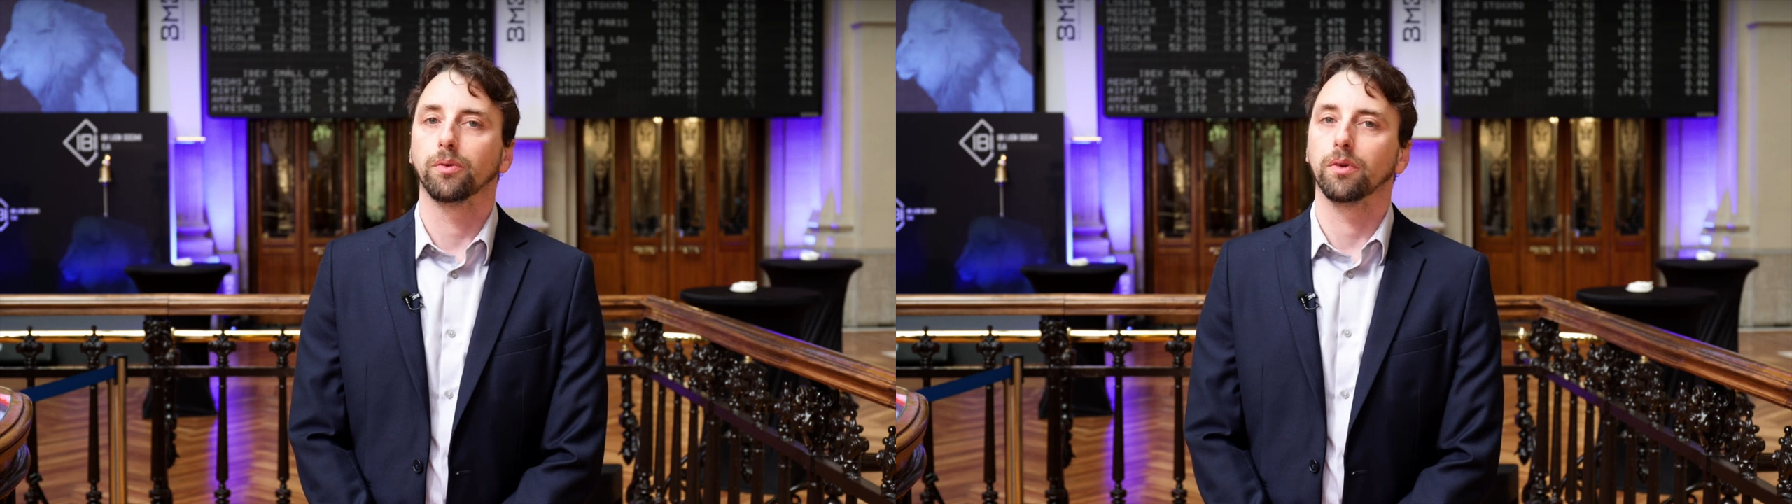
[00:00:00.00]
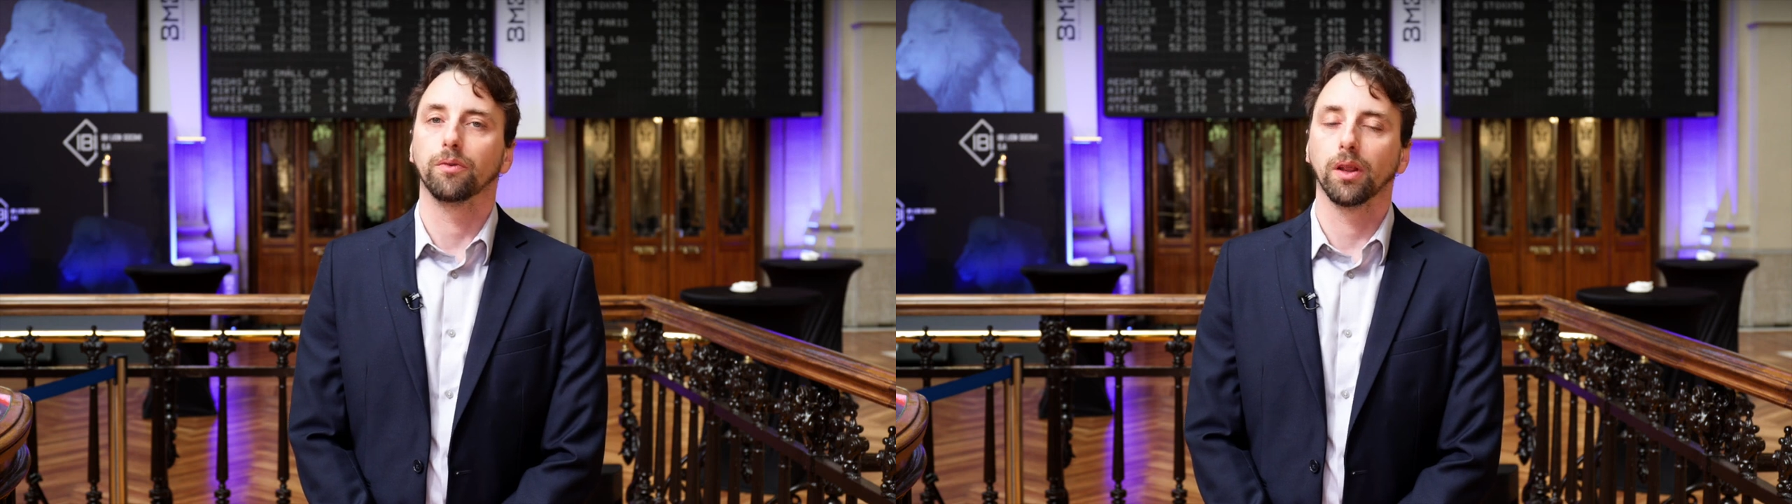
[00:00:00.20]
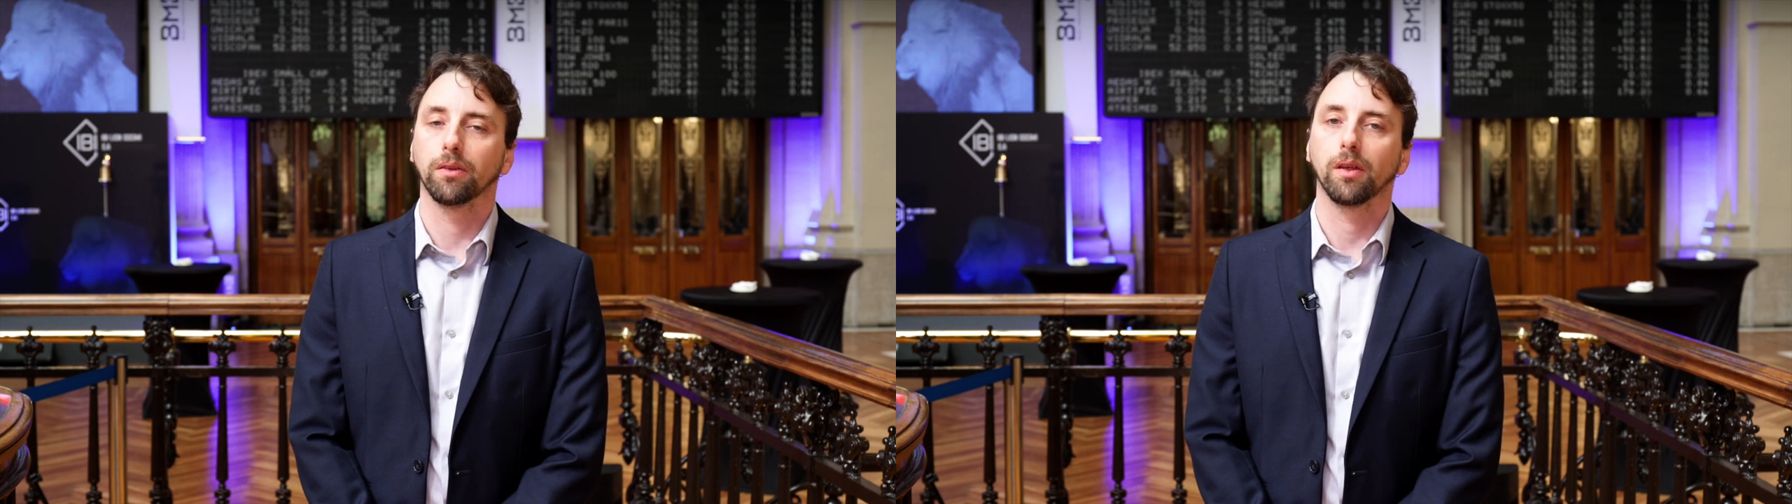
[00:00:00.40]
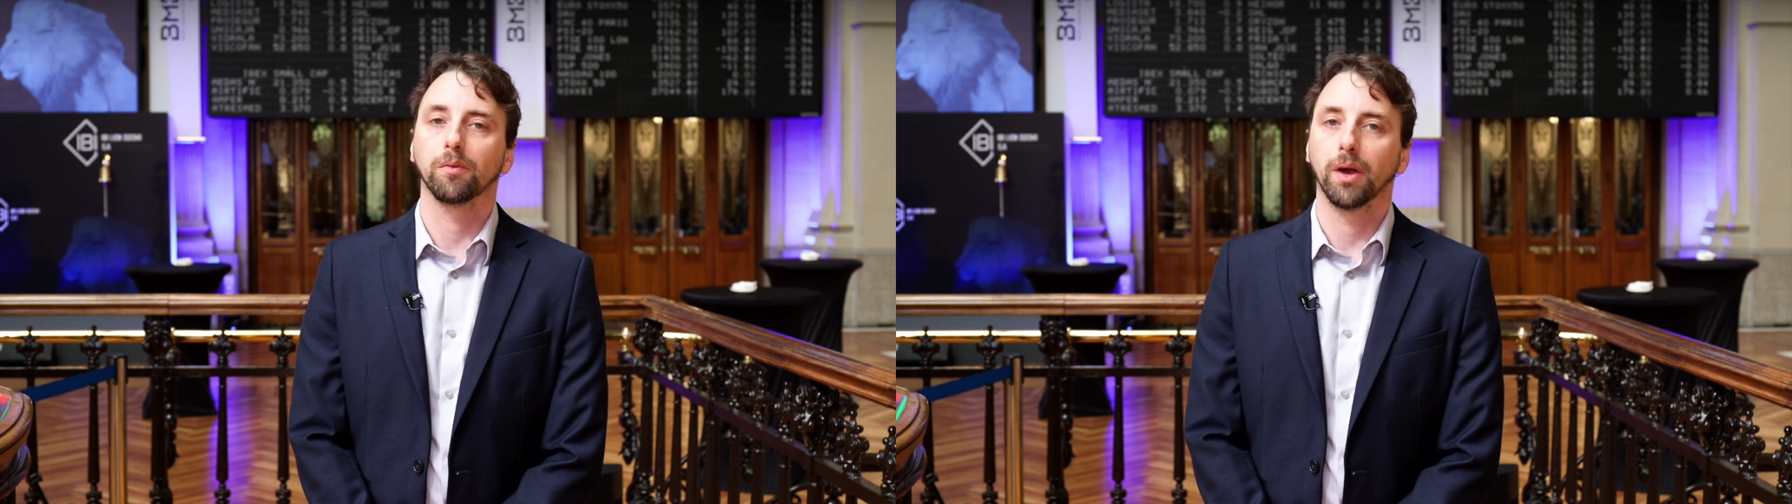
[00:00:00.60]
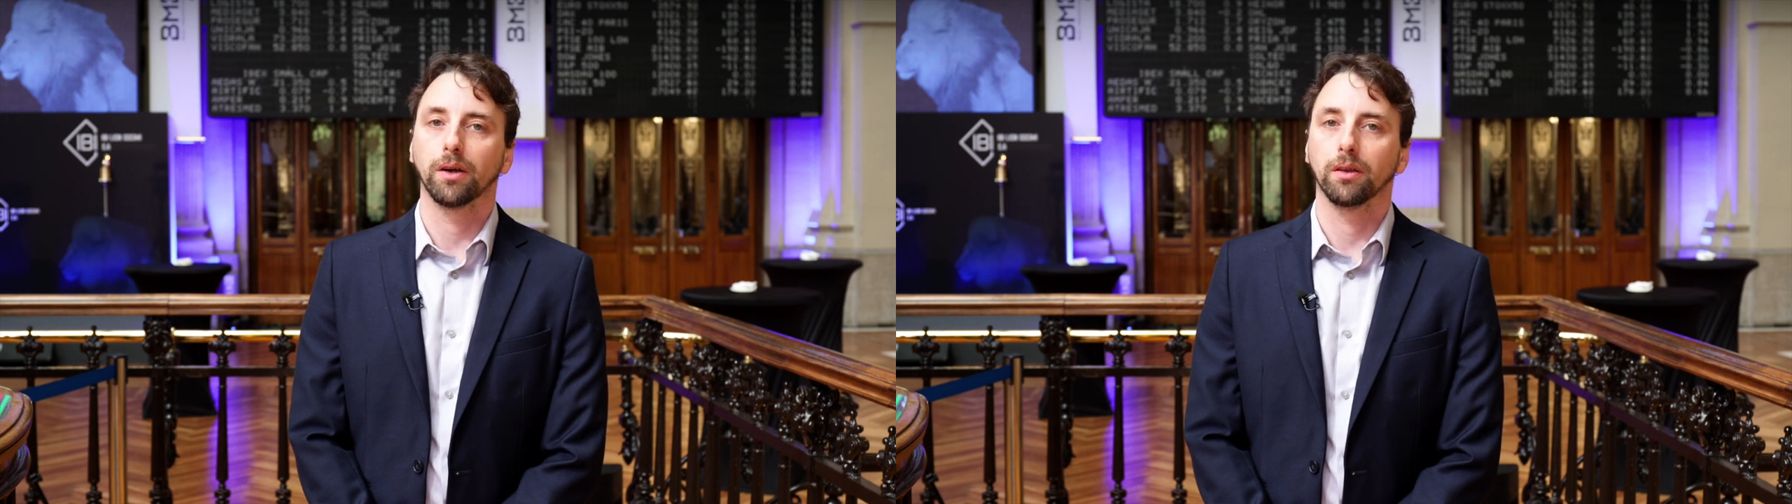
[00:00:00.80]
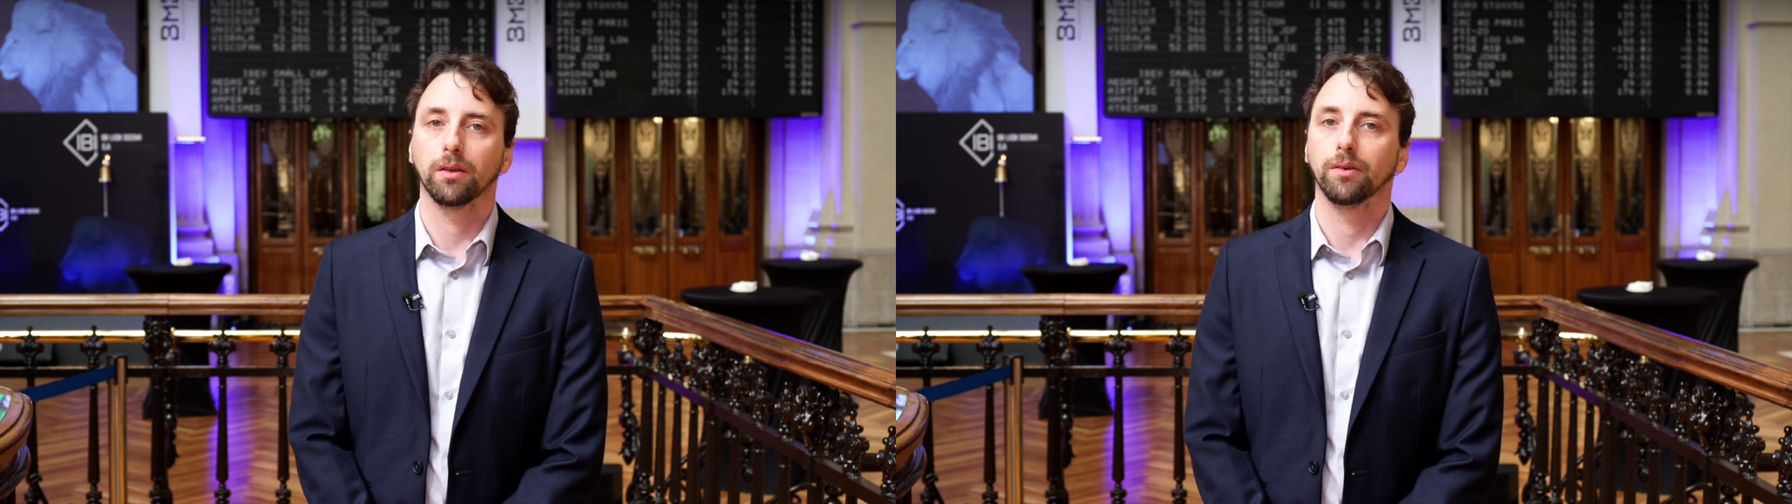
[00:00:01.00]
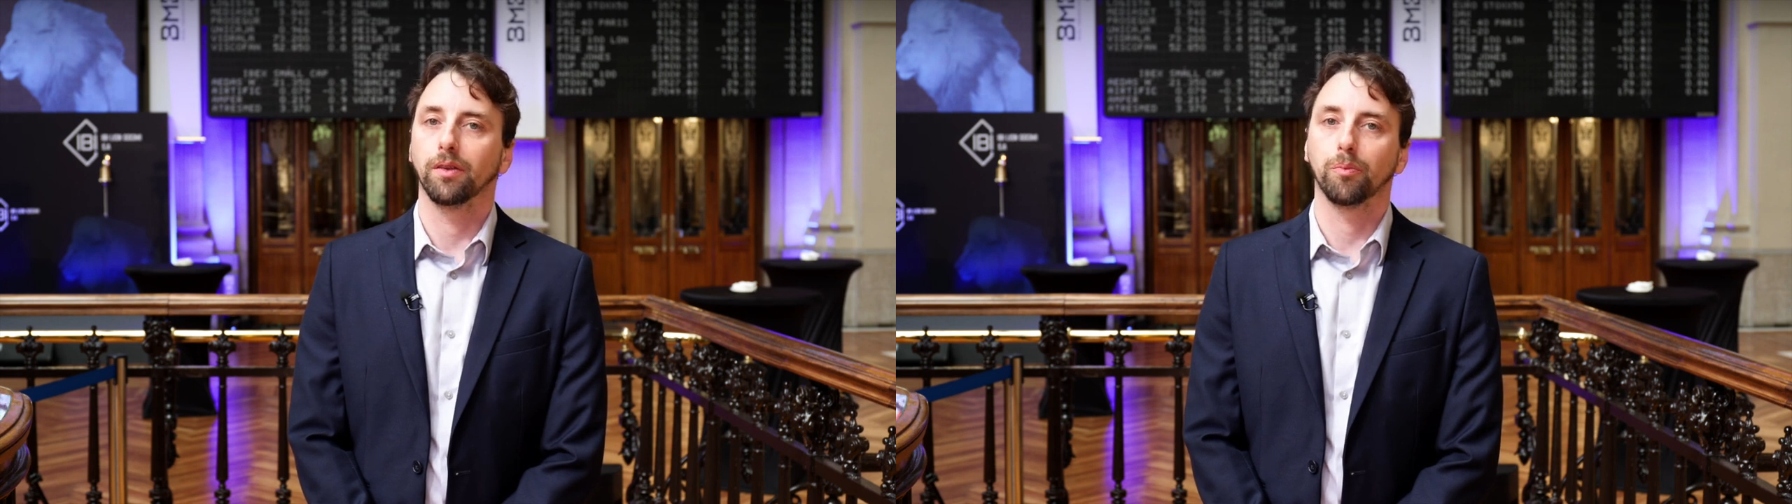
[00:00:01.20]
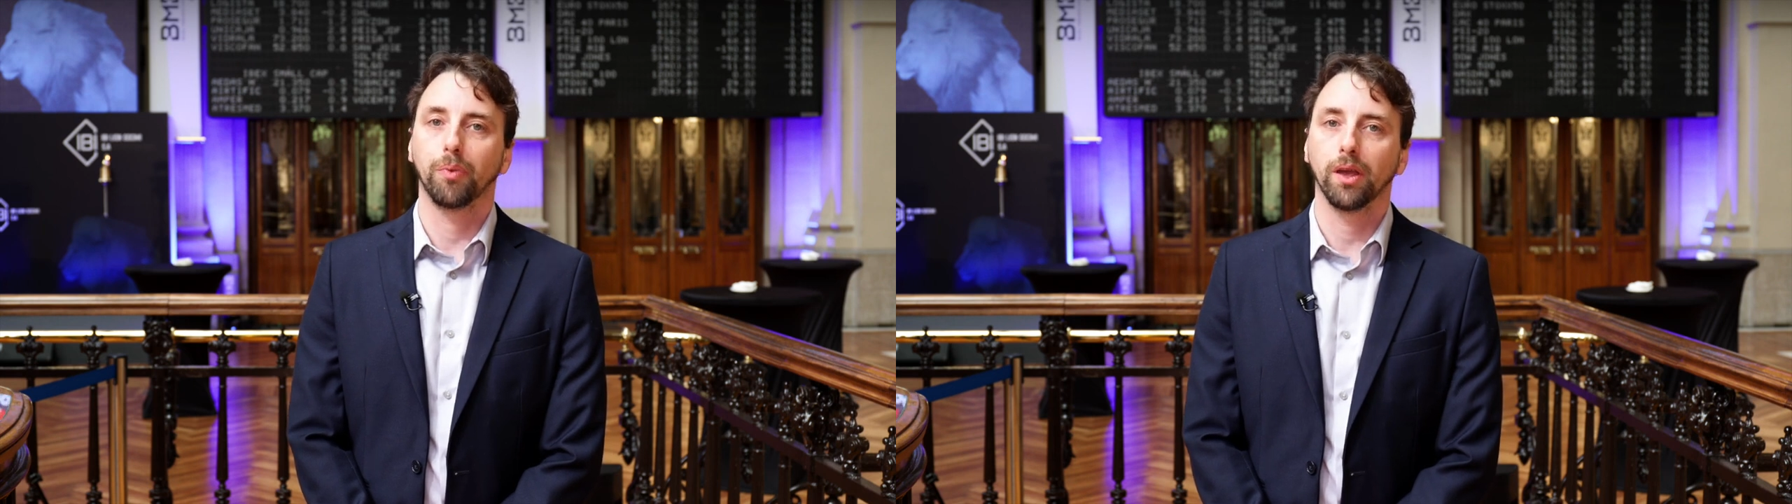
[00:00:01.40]
to the real estate market here
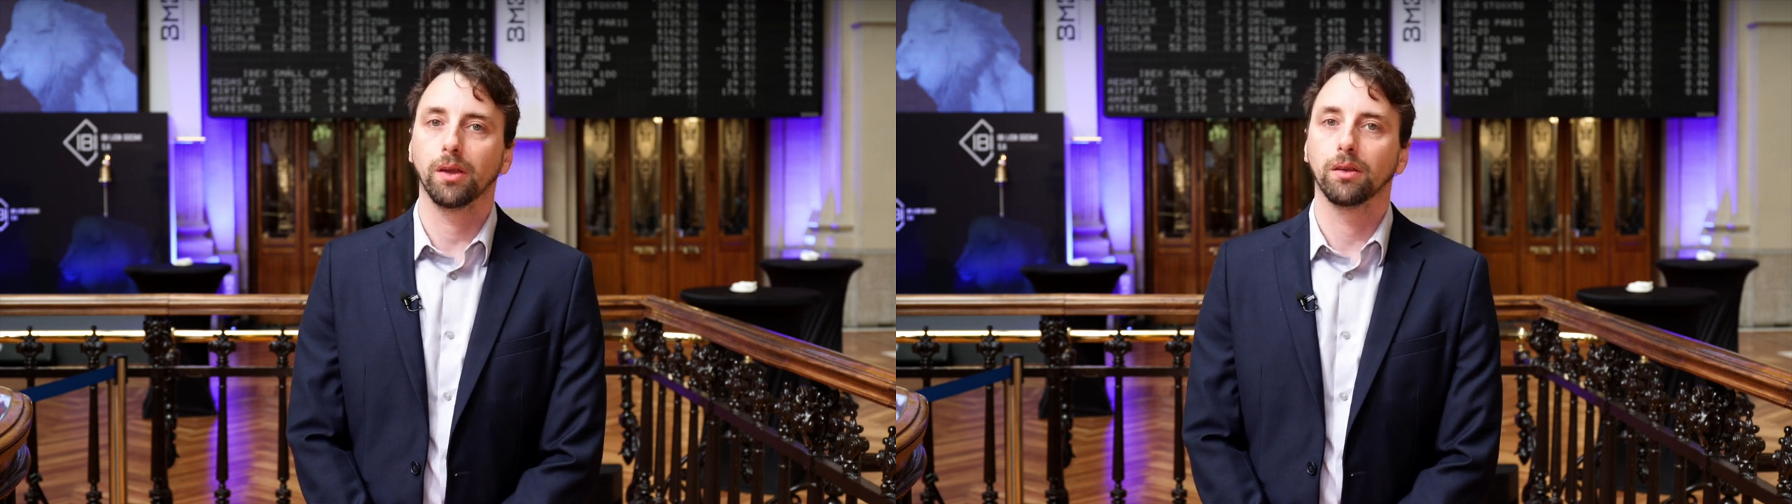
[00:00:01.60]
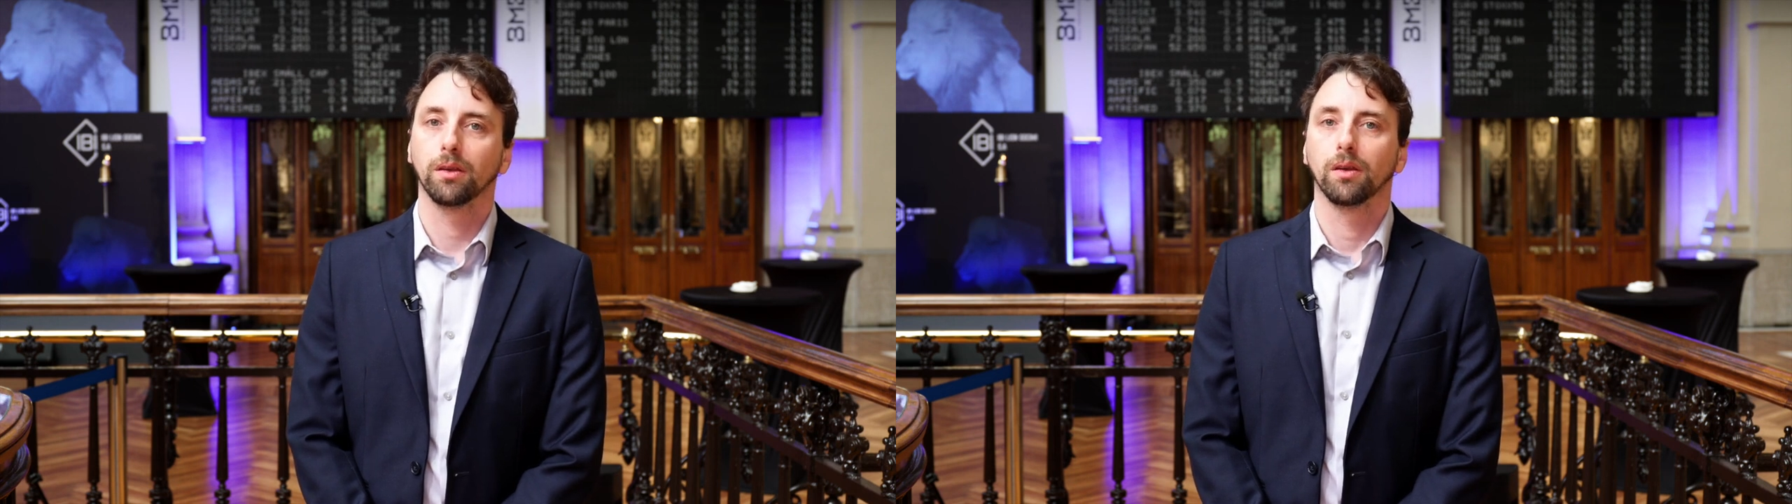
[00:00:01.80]
in Spain,